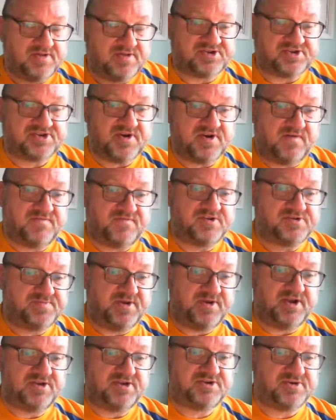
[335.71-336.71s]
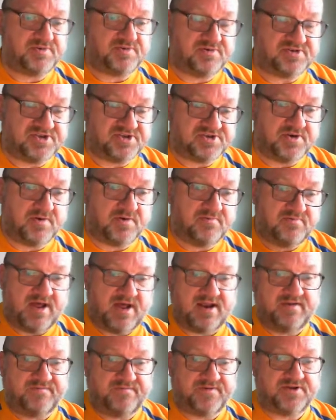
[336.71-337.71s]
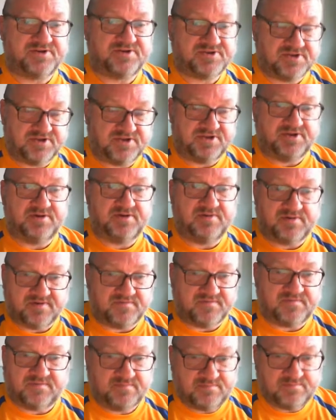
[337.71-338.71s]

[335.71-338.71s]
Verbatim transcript: The stuff that's being taught is not relevant to the youth of